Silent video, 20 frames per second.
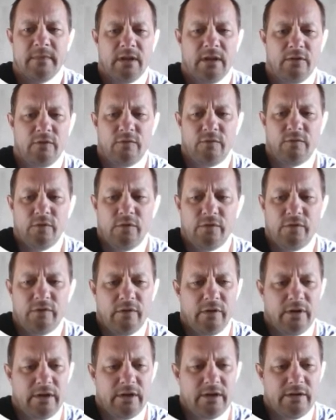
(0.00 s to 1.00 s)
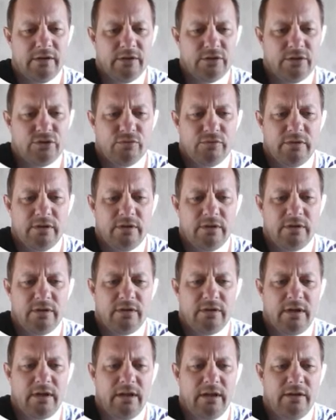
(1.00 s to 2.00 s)
His first night in the joint,
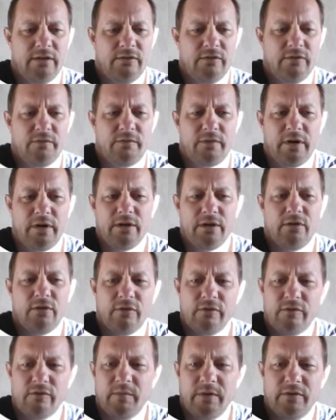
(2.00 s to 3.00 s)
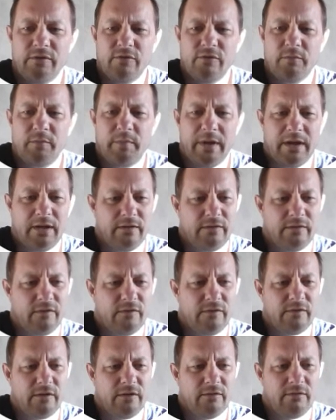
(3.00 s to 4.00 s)
Andy Dufresne cost me 2 packets of
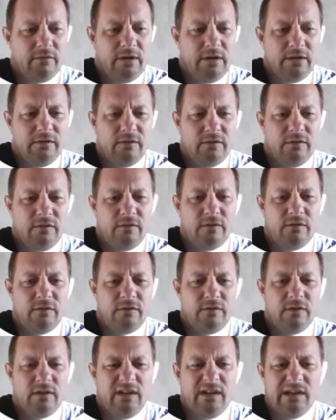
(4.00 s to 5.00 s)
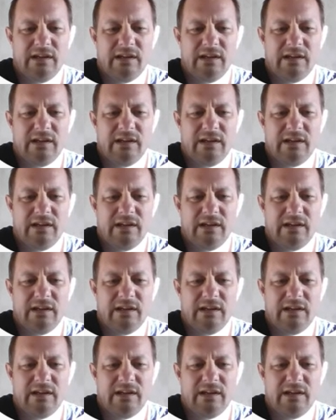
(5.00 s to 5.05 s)
cigarettes.